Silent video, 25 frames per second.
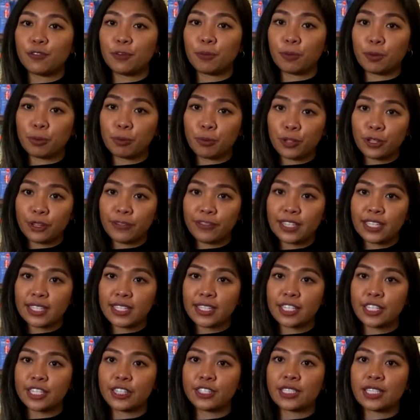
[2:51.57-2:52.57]
from a
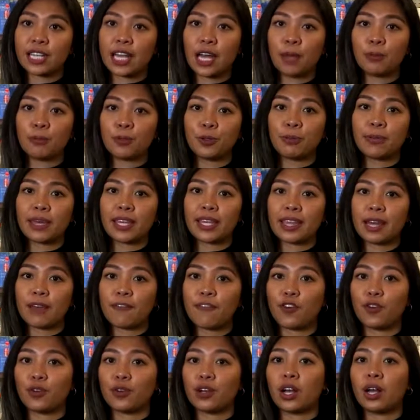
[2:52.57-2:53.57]
previous year to help you make
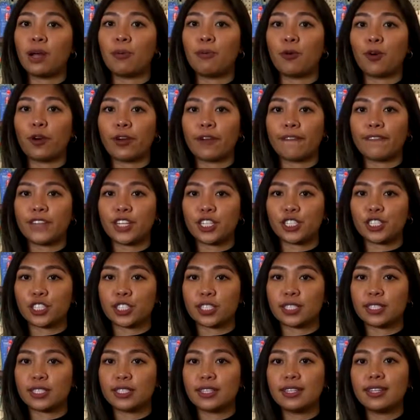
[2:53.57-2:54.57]
that phone call more
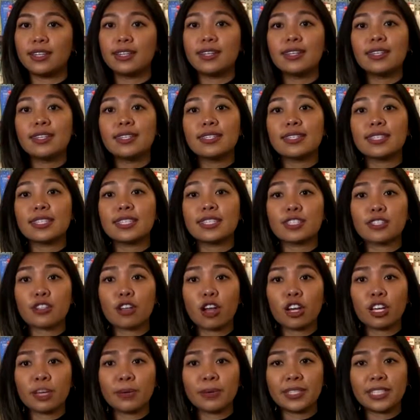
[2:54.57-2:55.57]
efficient. Since
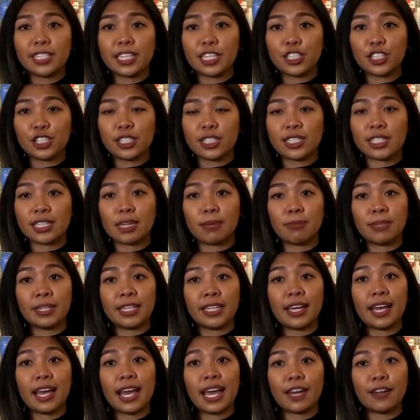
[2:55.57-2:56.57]
documentation is
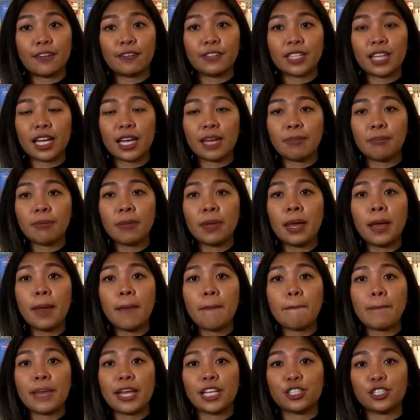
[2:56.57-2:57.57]
complete ahead of time,
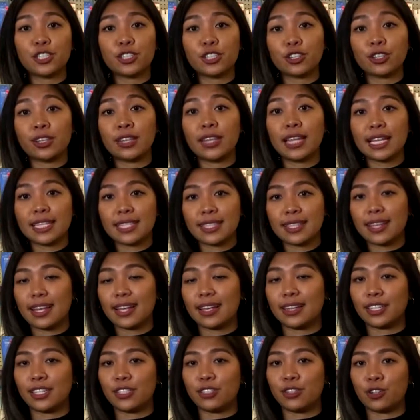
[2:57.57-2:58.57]
patients are less
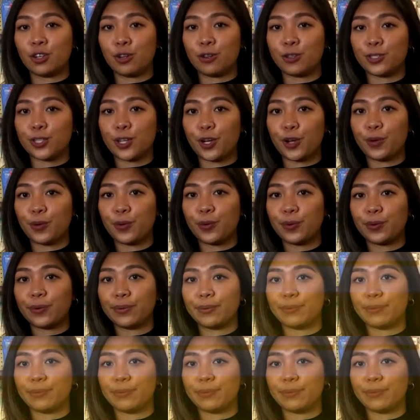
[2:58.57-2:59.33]
likely to no-show.